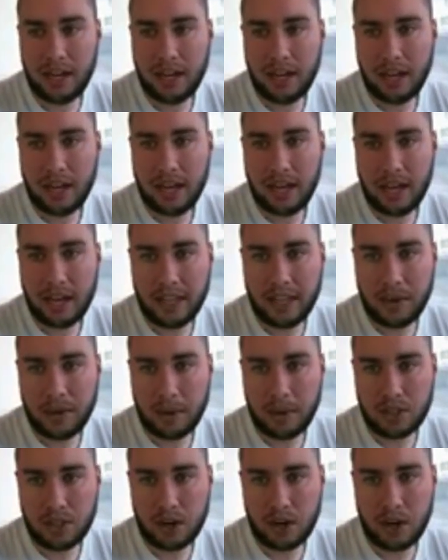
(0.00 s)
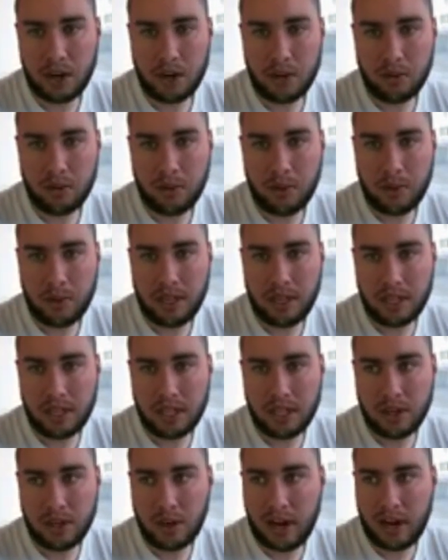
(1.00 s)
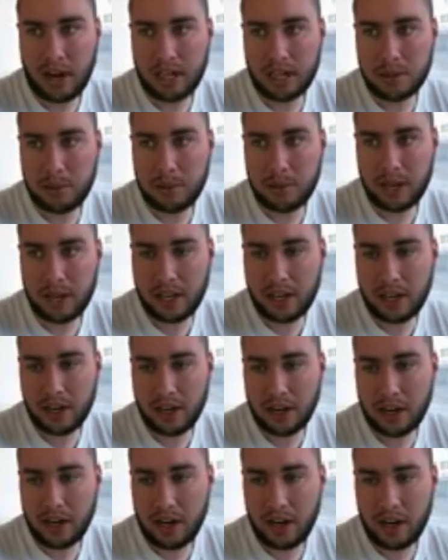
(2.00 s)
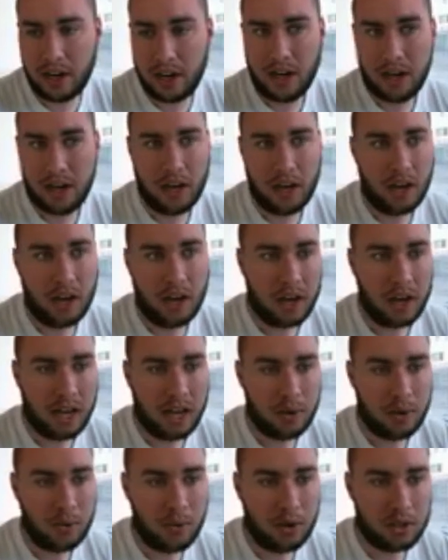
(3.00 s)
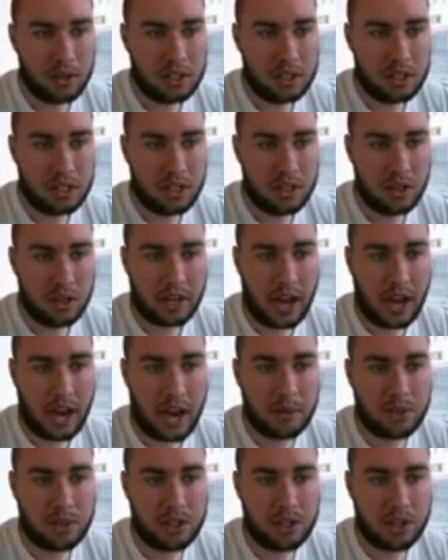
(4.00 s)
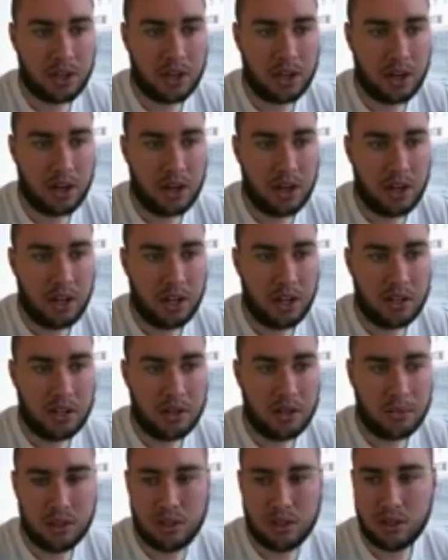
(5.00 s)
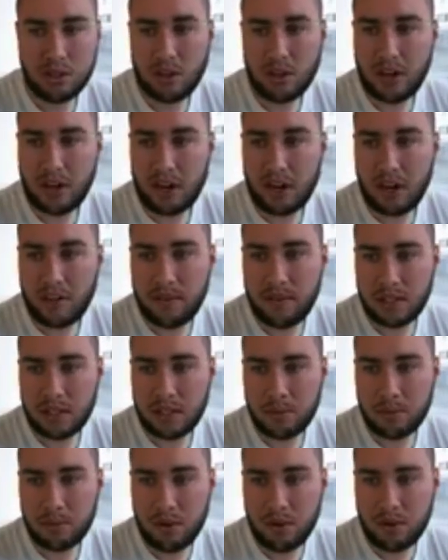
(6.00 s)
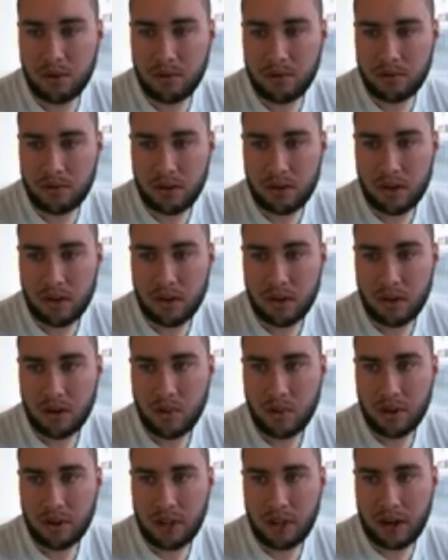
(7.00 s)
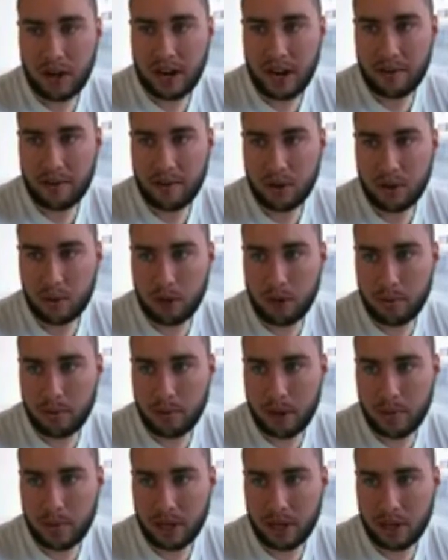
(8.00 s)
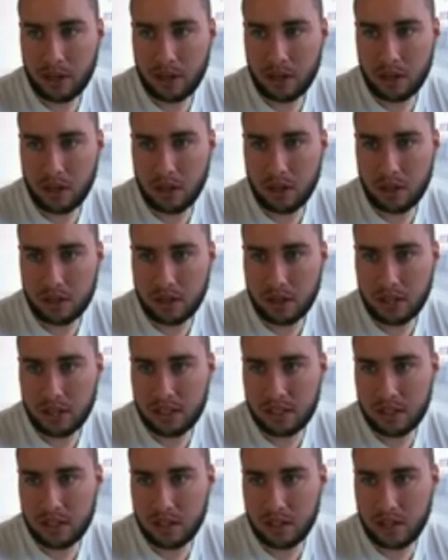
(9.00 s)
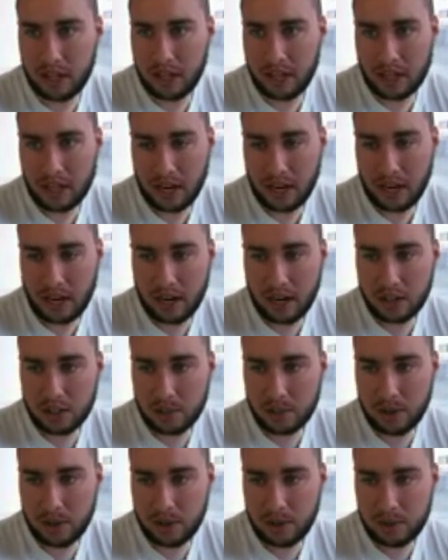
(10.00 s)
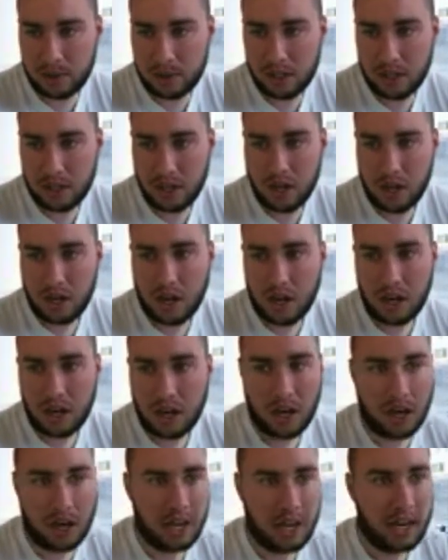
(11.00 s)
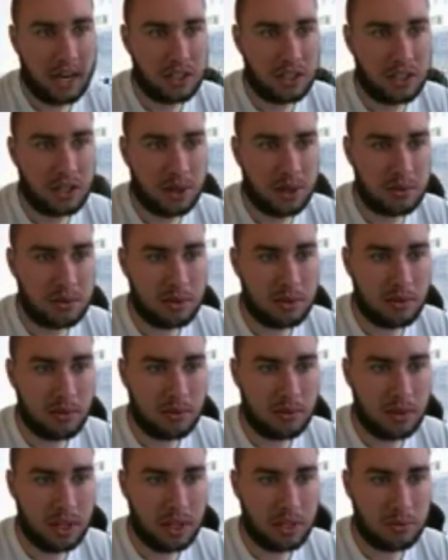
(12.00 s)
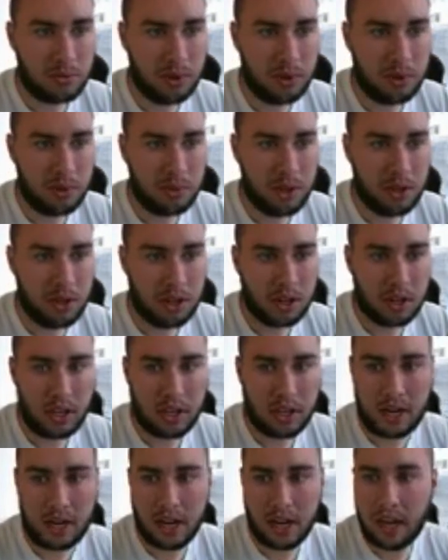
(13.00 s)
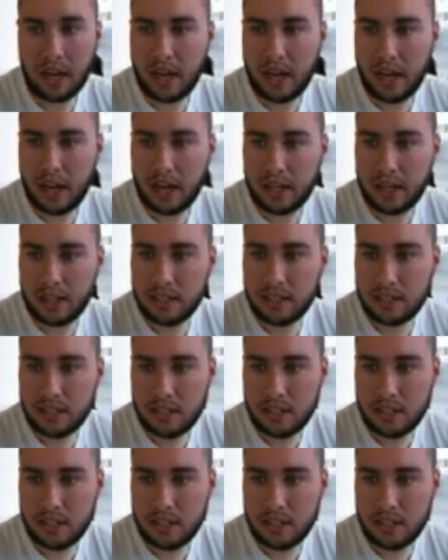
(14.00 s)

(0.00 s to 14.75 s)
and then my target will be these equal highs back here, and we'll still capture the majority of this move without having to worry about picking the low. So that's still like 900 pips, and in terms of risk, we would be looking at,